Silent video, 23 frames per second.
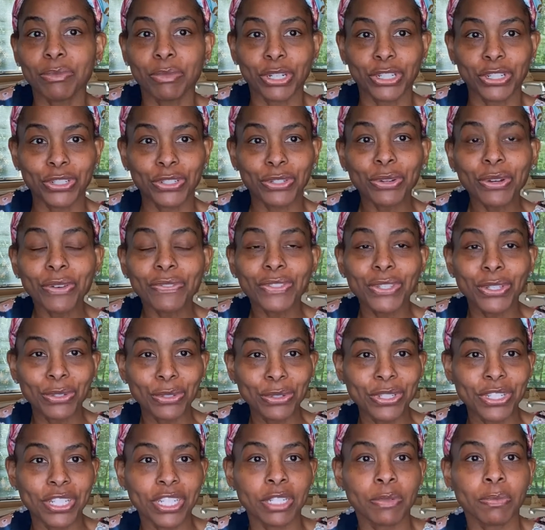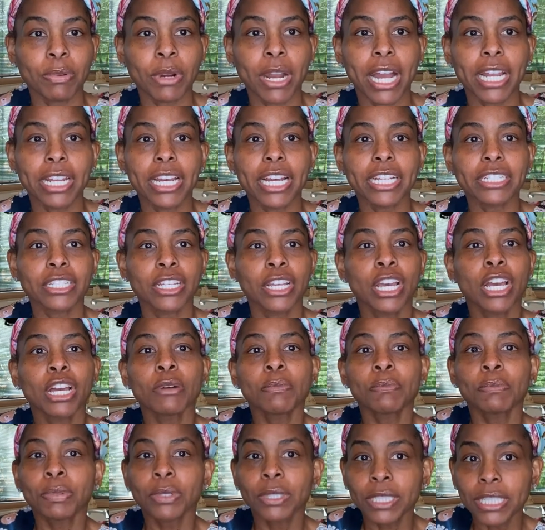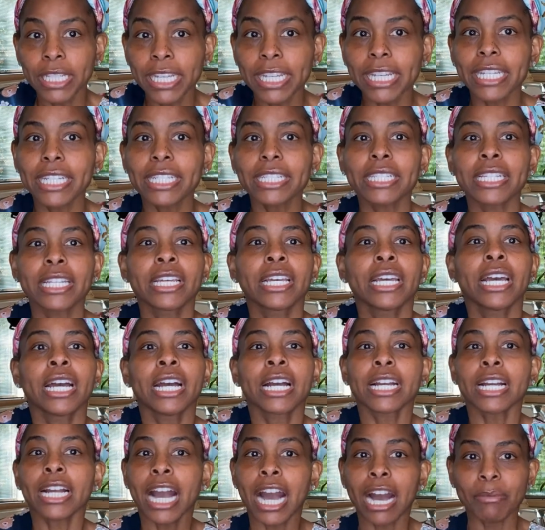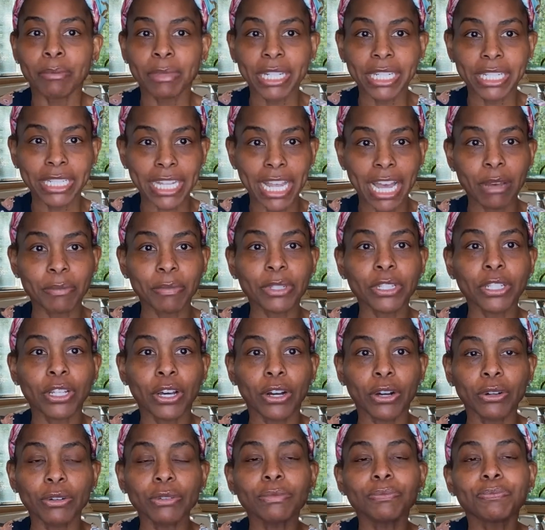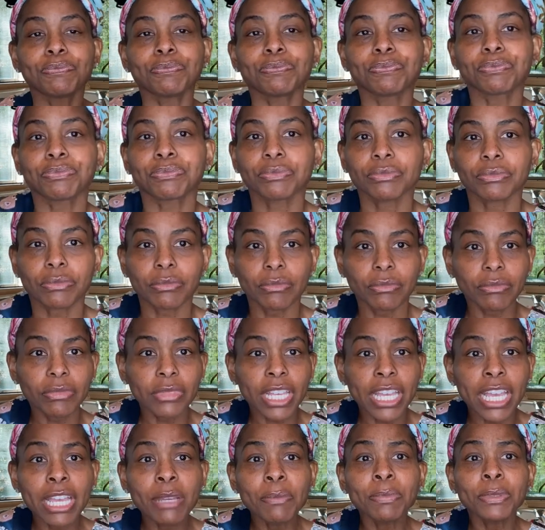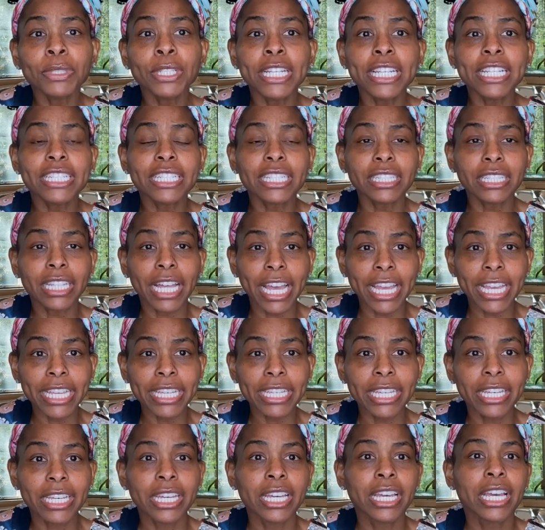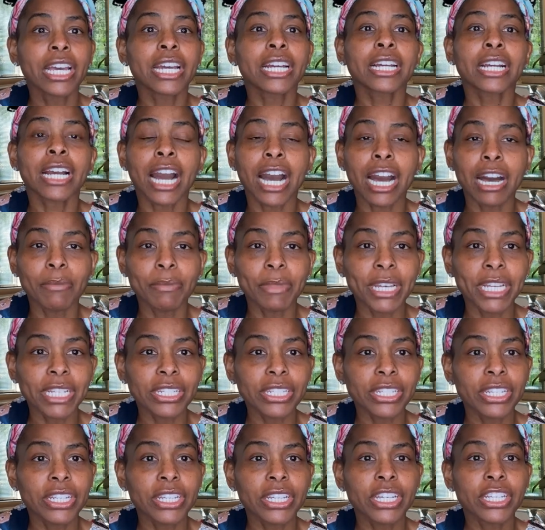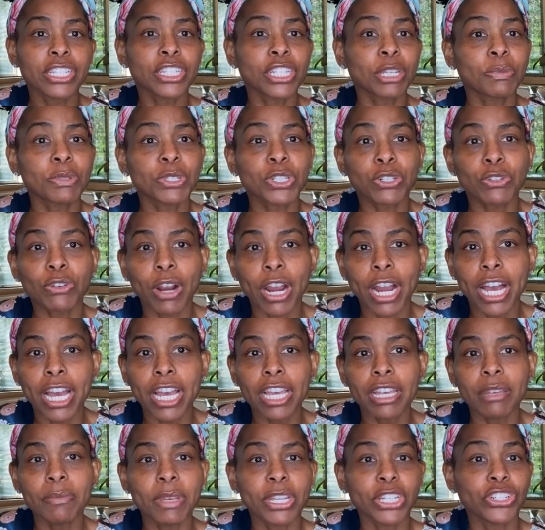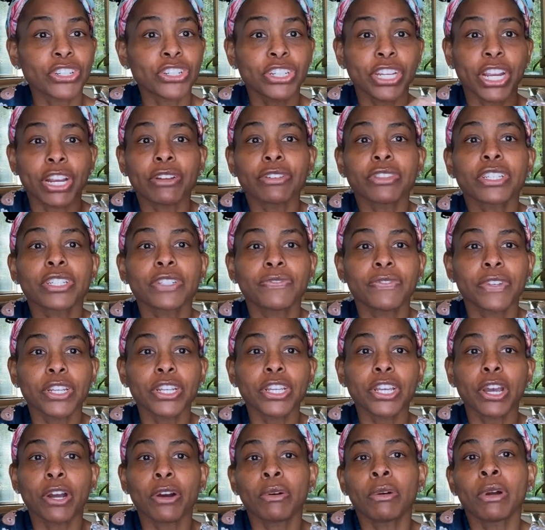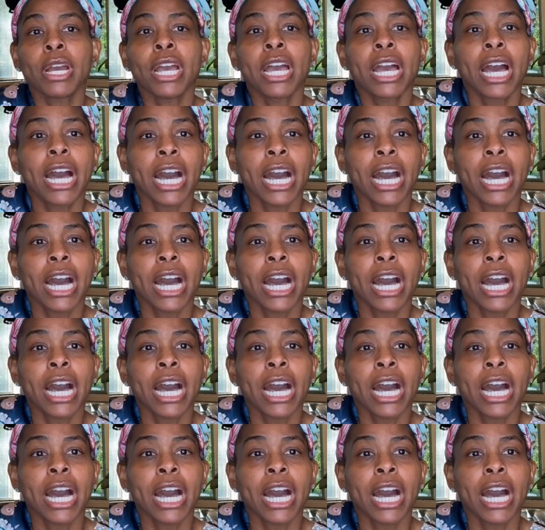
in which you have used this product, please comment down below, and please like, comment, subscribe, and share this video.